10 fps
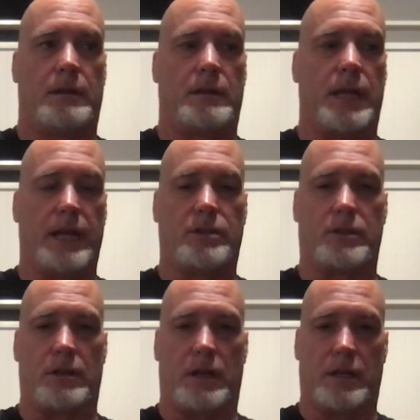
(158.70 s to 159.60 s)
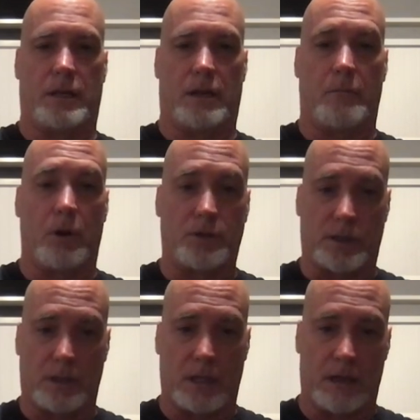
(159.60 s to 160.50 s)
nature on an
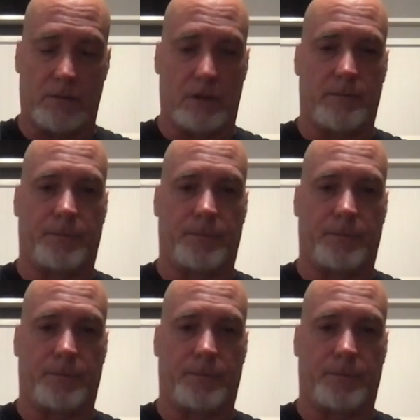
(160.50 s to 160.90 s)
emotional level.